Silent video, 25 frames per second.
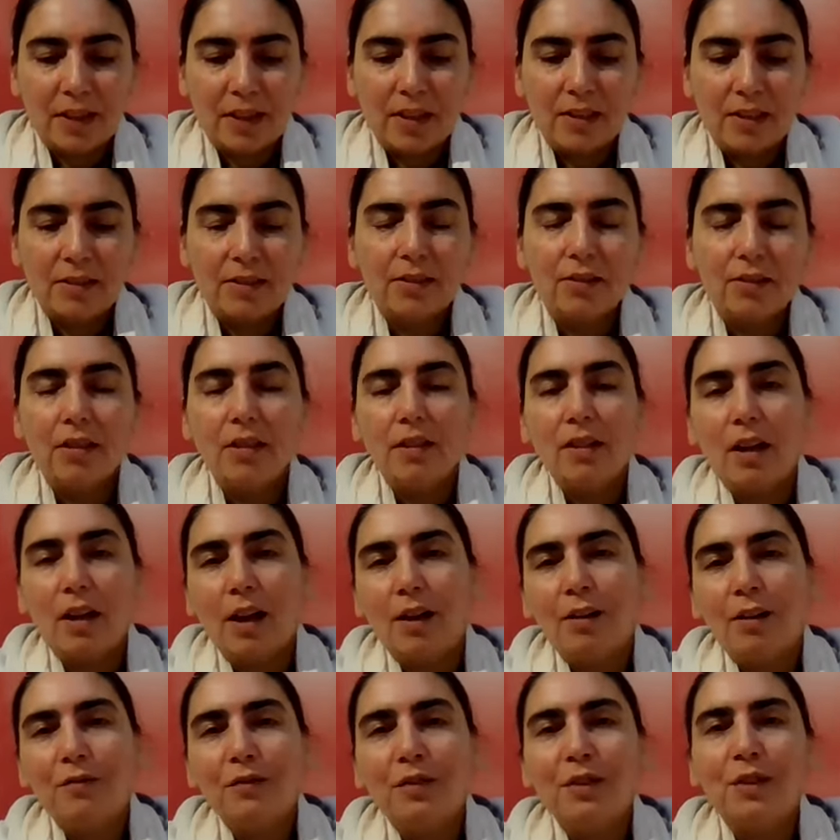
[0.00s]
And so the
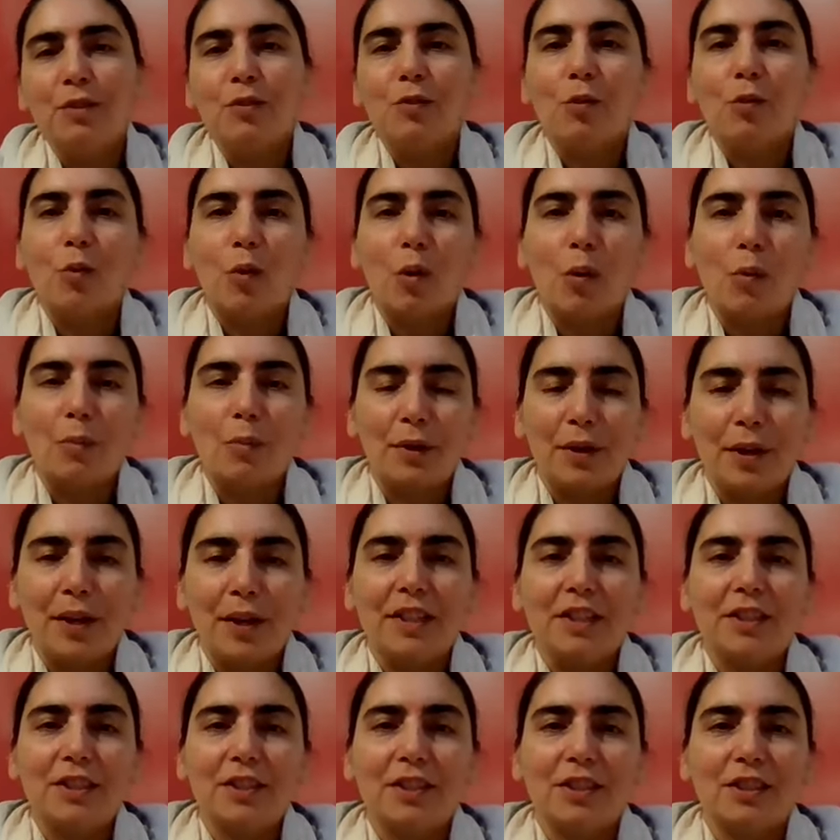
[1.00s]
love and
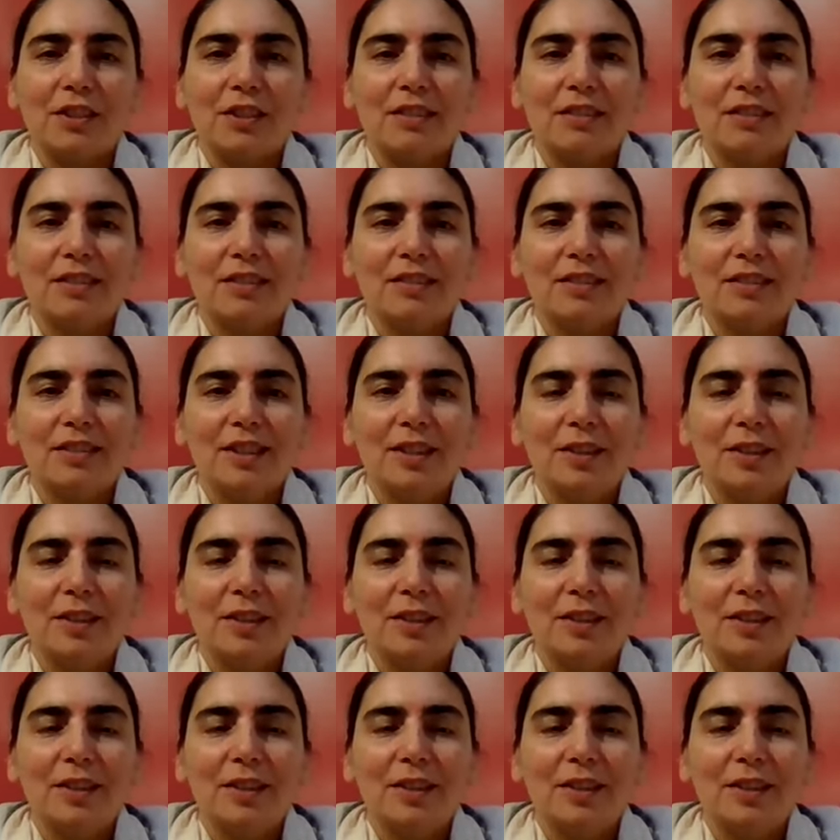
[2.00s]
cooperation,